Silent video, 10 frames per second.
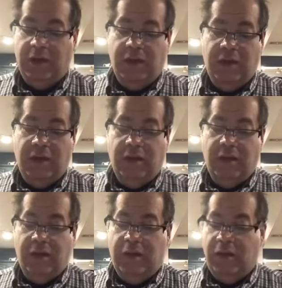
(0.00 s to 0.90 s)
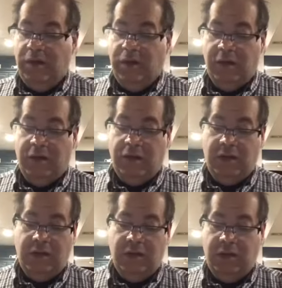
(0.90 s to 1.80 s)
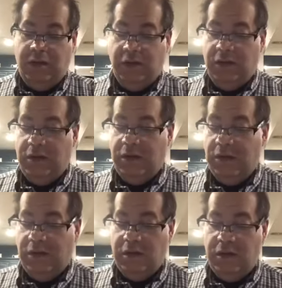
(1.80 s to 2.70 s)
(no one is talking)